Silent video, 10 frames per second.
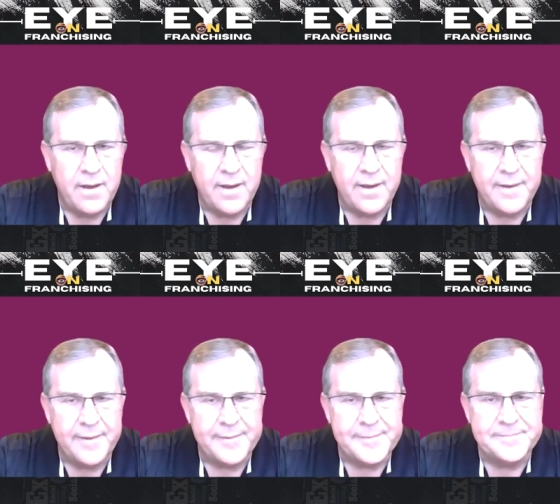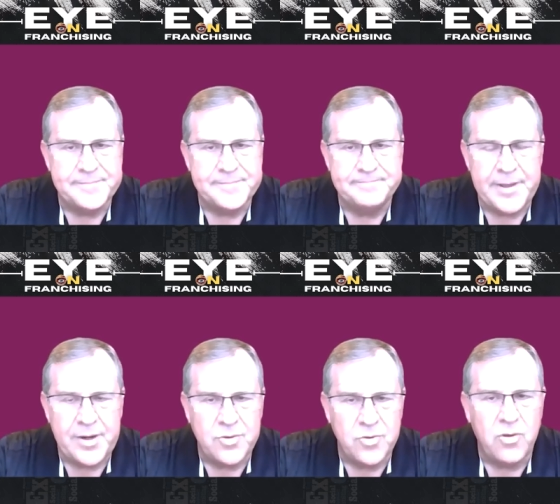um,
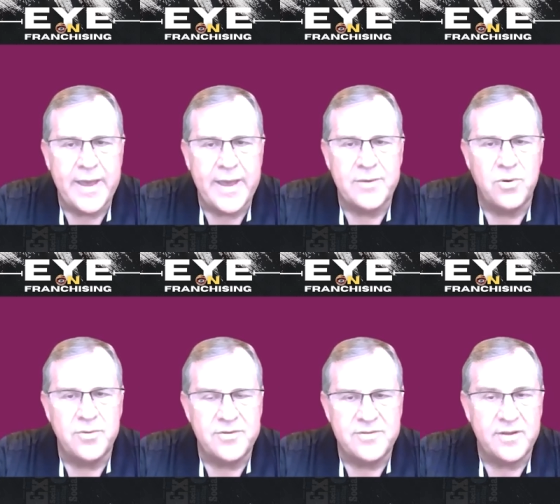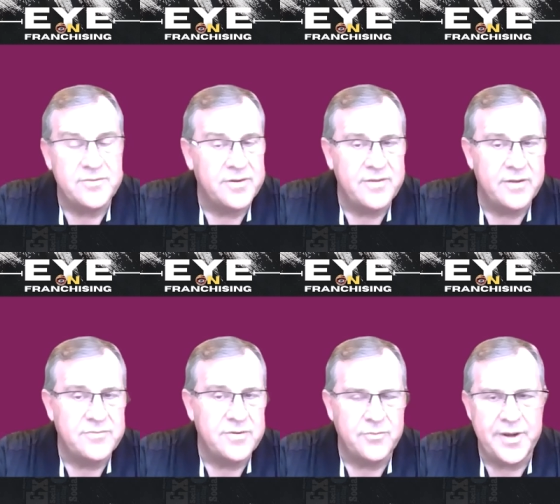you know, Google AdWords, et cetera, et
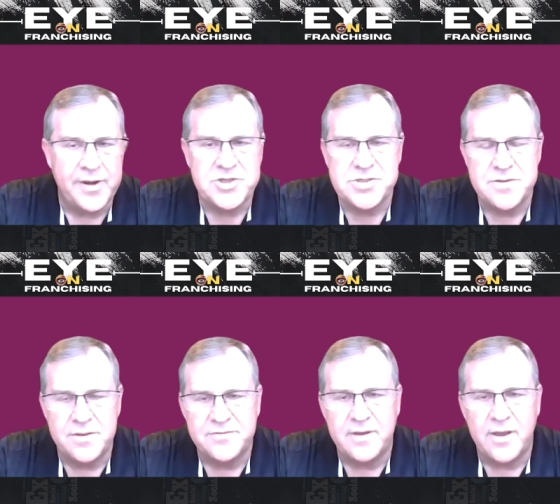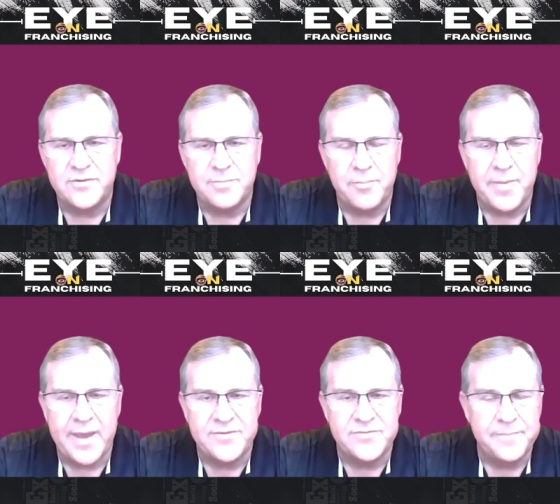cetera, to reach this customer
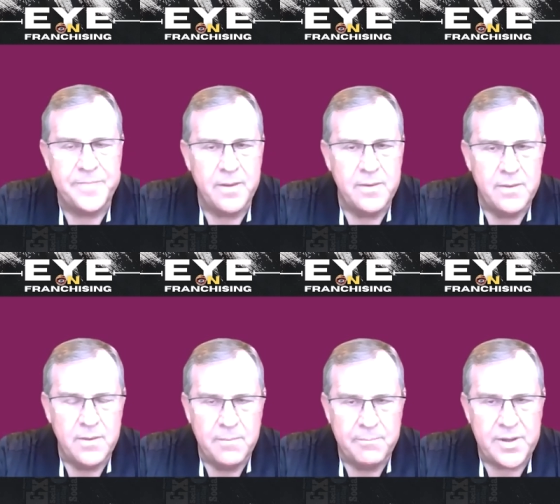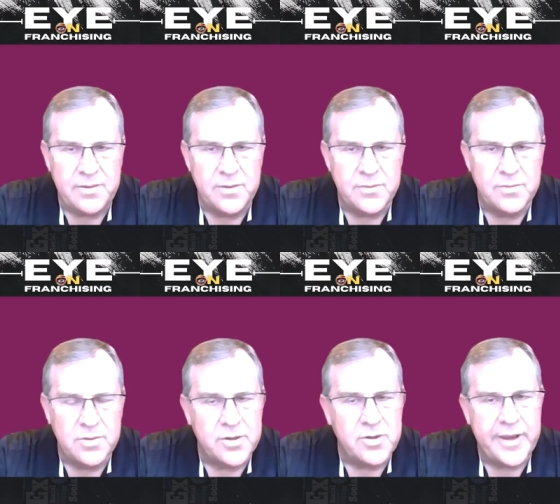base. But
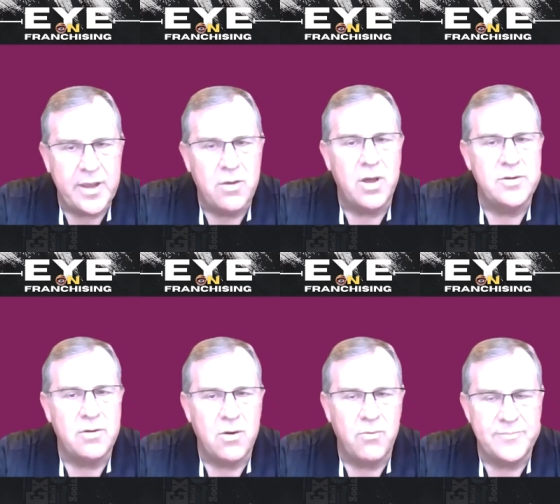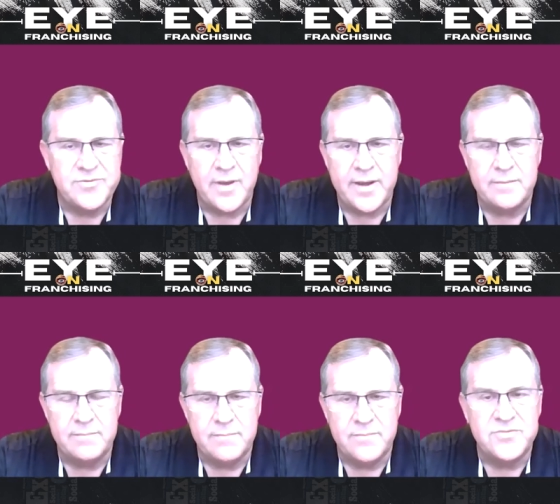you literally go onto our website,
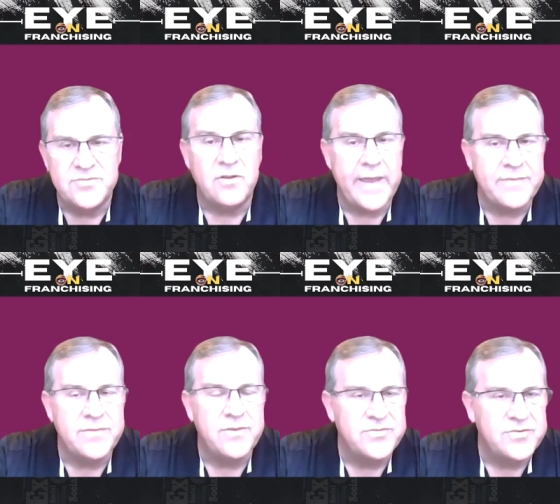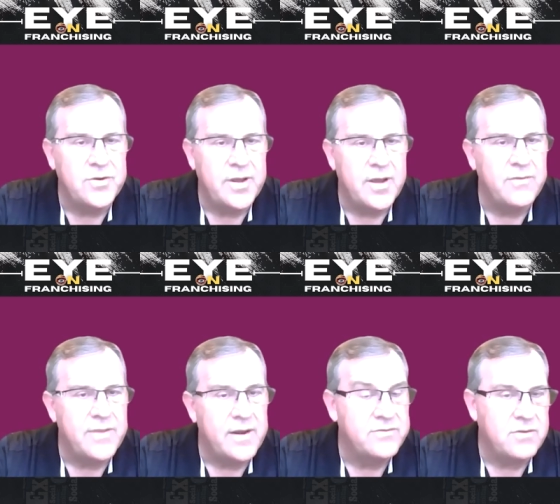select the studio
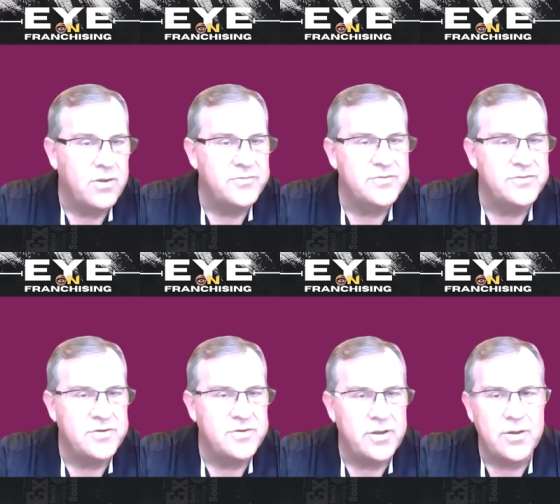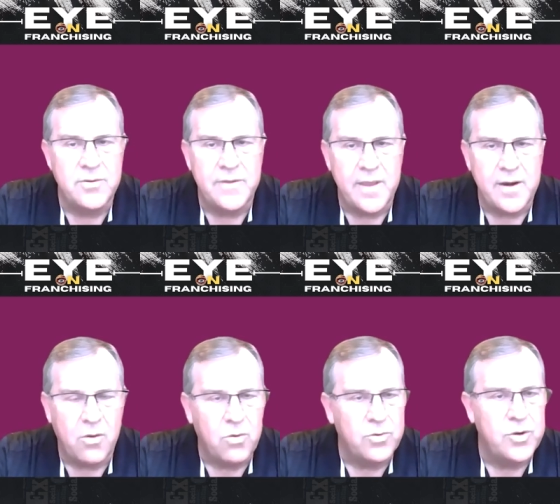that is closest to you, and then
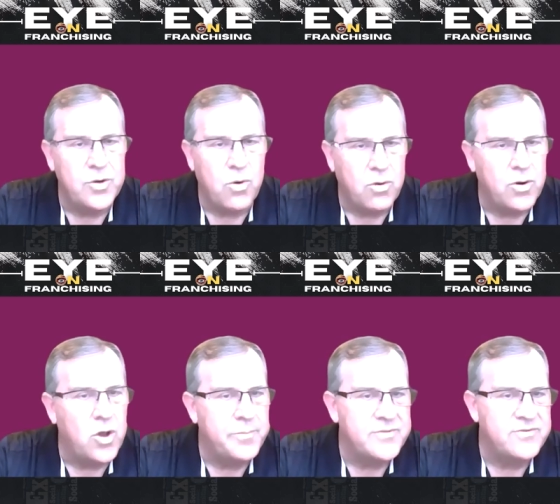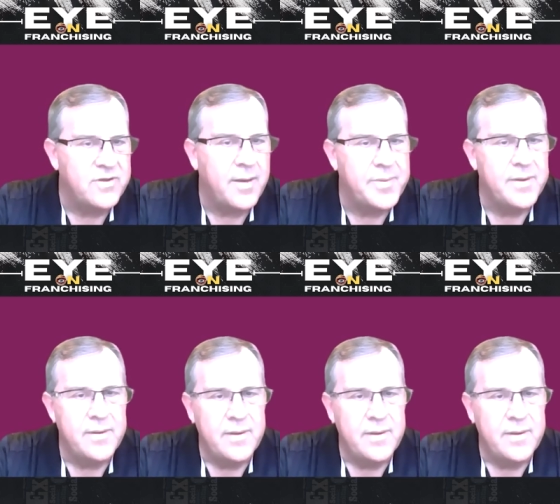a whole new world opens up.